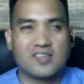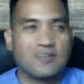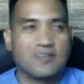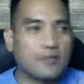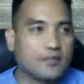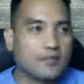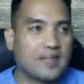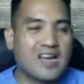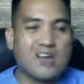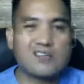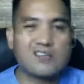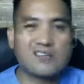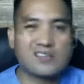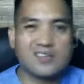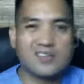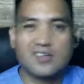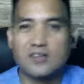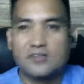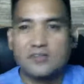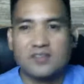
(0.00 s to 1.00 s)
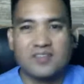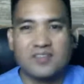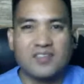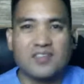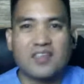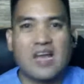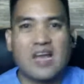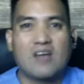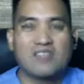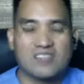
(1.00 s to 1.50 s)
$100,000,
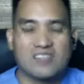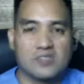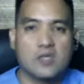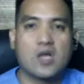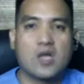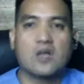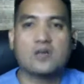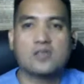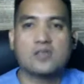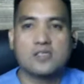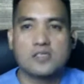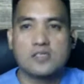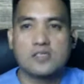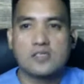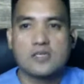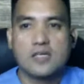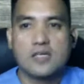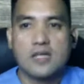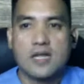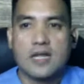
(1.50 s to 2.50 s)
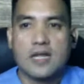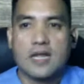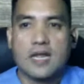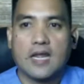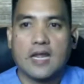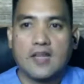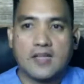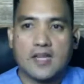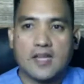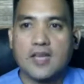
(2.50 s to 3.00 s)
$150,000.
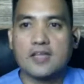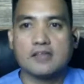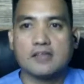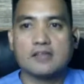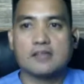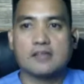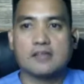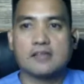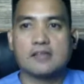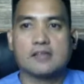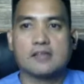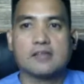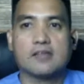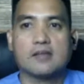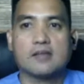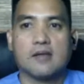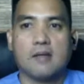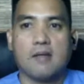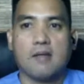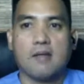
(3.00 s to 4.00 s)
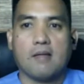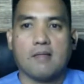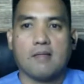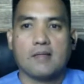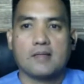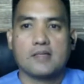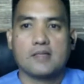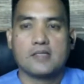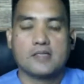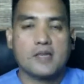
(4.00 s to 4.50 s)
And yet,
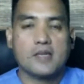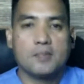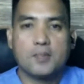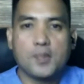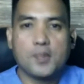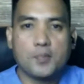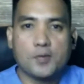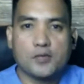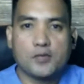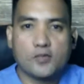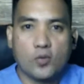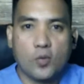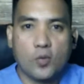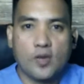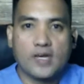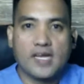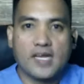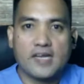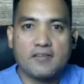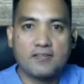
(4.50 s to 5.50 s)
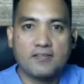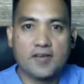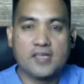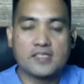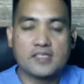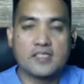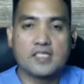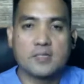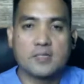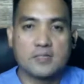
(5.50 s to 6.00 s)
some people don't want to
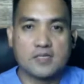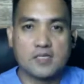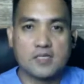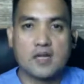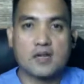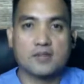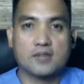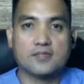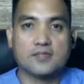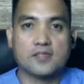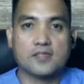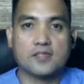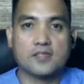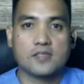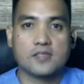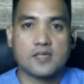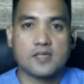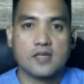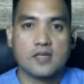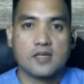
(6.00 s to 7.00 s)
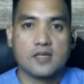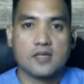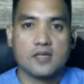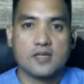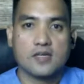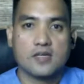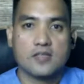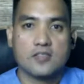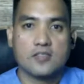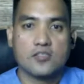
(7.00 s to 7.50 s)
invest in themselves
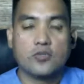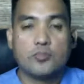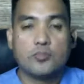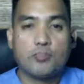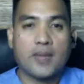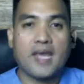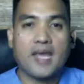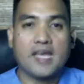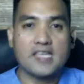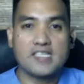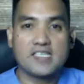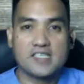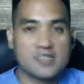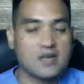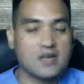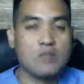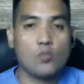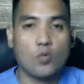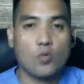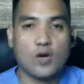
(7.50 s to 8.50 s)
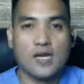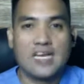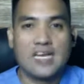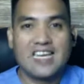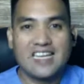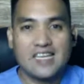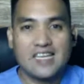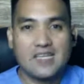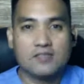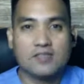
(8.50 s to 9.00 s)
to pay
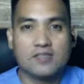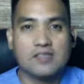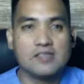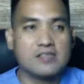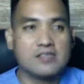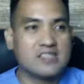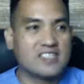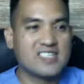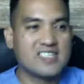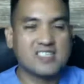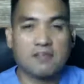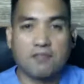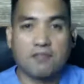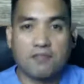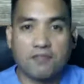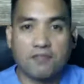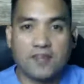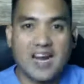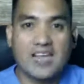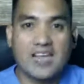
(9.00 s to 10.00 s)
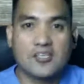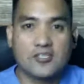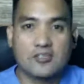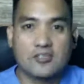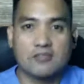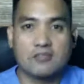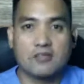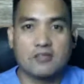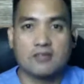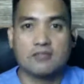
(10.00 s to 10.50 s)
someone even just a
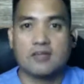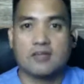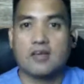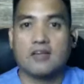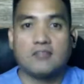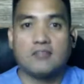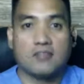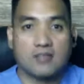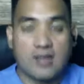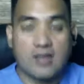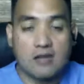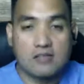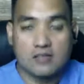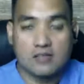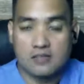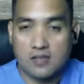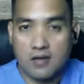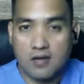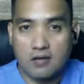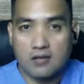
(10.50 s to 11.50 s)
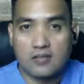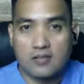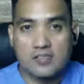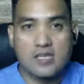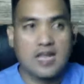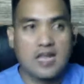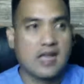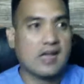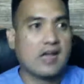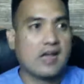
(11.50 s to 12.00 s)
fraction of
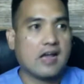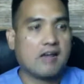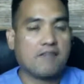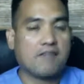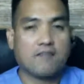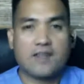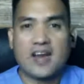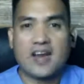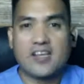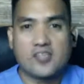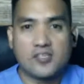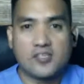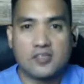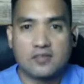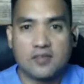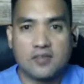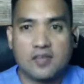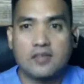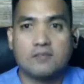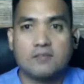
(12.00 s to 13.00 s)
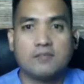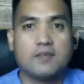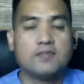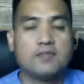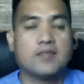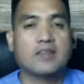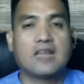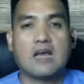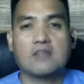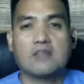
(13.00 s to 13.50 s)
$100,000 a fraction of
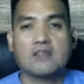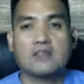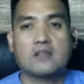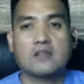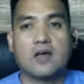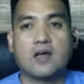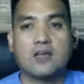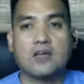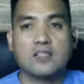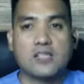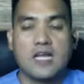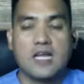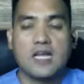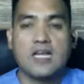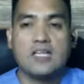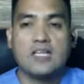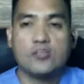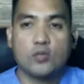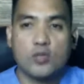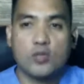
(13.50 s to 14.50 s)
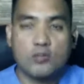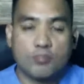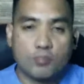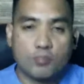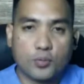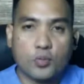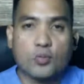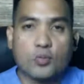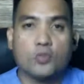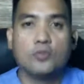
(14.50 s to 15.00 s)
$150,000 to
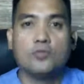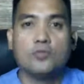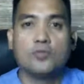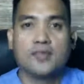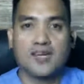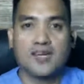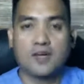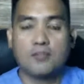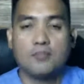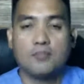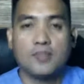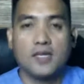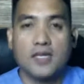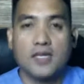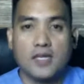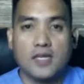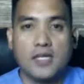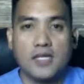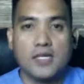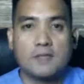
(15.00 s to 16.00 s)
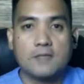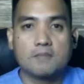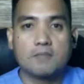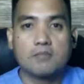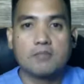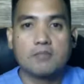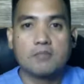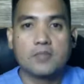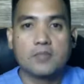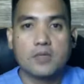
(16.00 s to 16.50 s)
improve their ability
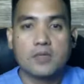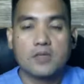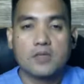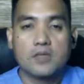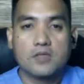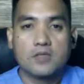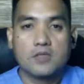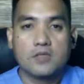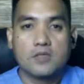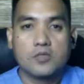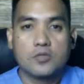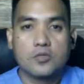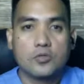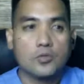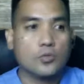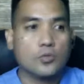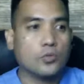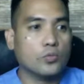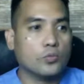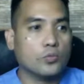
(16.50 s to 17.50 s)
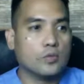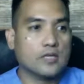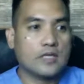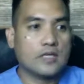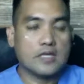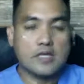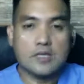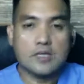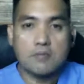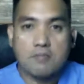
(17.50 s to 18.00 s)
to
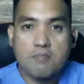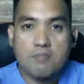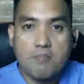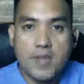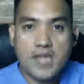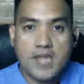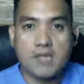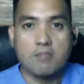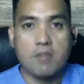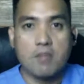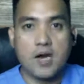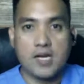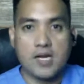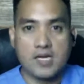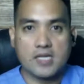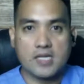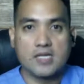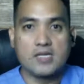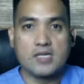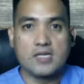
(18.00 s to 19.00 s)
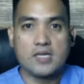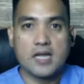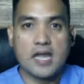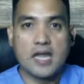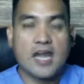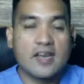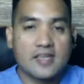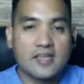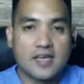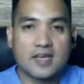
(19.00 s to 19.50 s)
make money
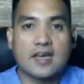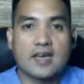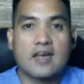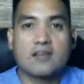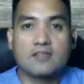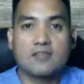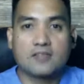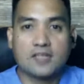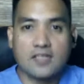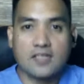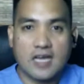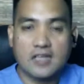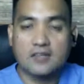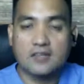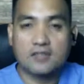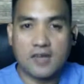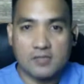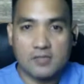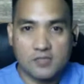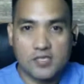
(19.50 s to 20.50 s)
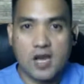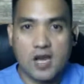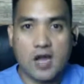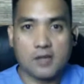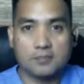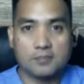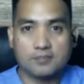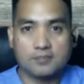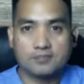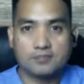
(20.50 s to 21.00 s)
and get out of the 9 to 5 job.